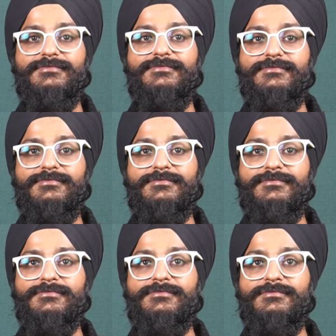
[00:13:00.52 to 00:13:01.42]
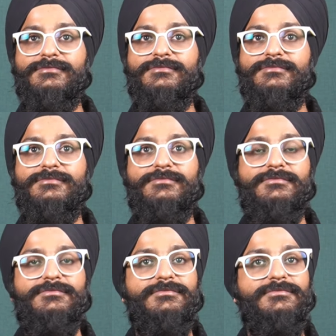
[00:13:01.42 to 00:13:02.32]

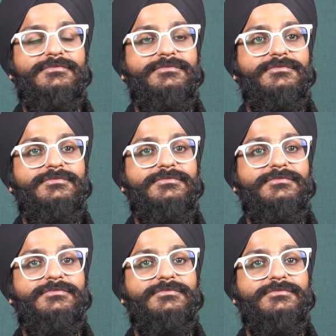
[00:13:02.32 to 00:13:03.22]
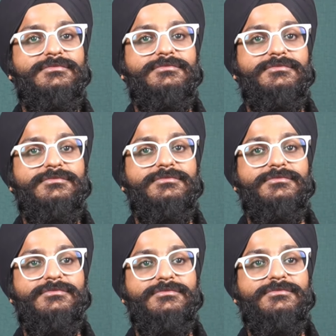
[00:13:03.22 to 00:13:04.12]

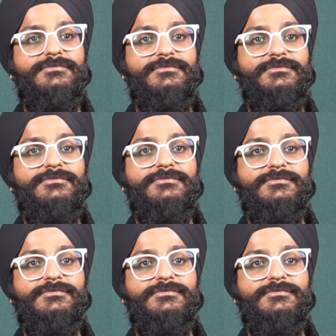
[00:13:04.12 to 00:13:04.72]
This person isn't speaking.